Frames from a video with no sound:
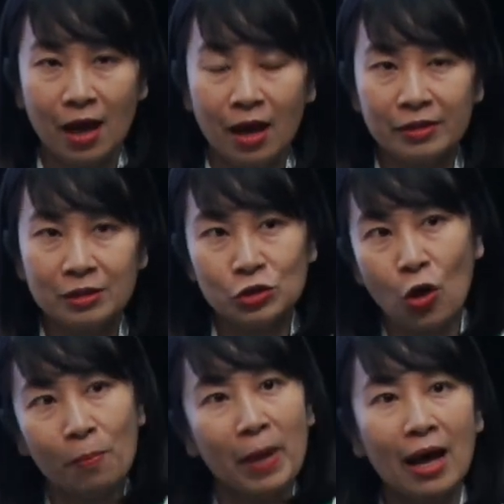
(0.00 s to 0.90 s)
The
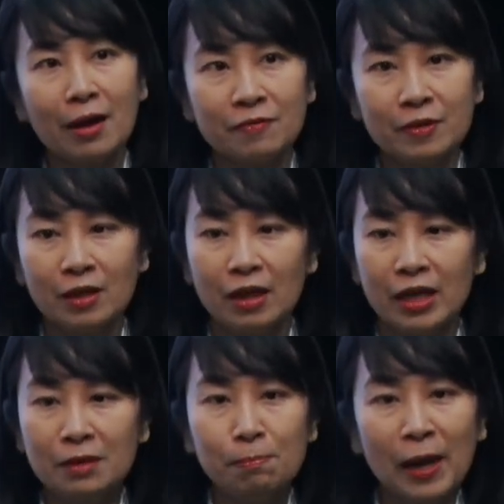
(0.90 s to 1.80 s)
top map
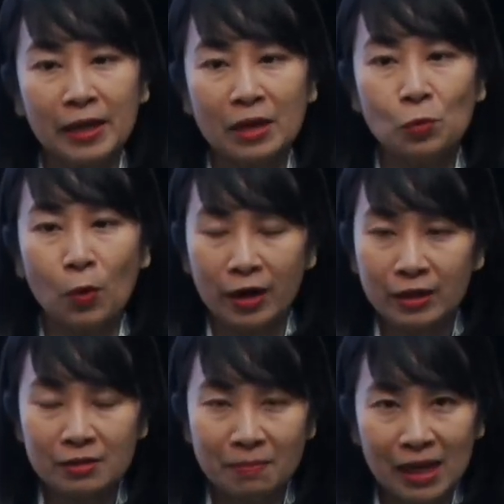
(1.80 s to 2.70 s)
in black and
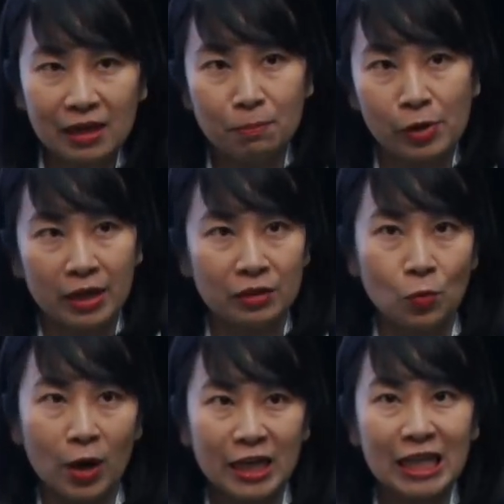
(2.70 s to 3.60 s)
white, mainly black and
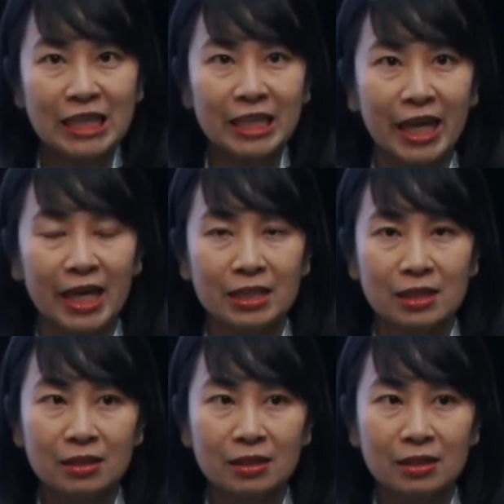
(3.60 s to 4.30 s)
white, indicate